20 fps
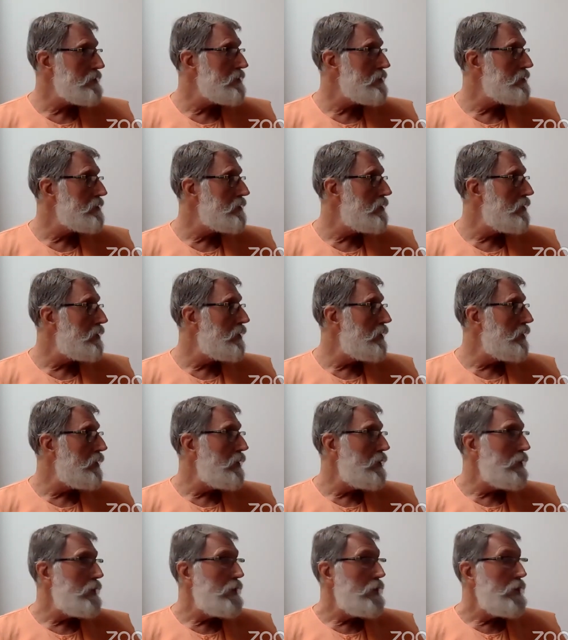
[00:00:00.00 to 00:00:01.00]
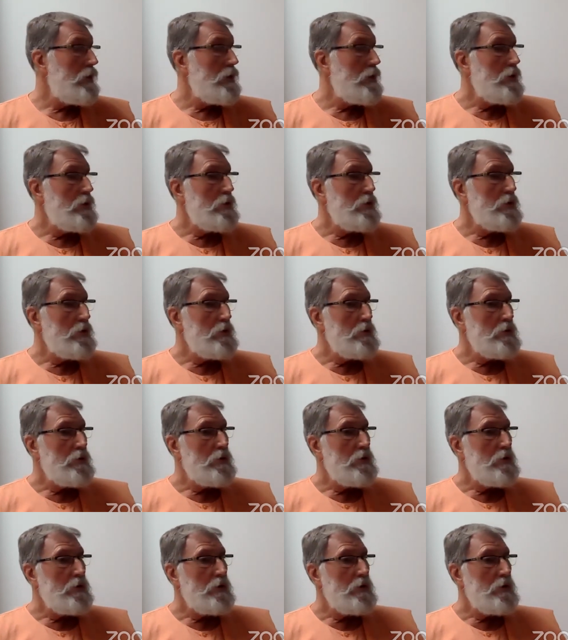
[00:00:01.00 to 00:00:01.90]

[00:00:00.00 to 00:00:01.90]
Nothing is said.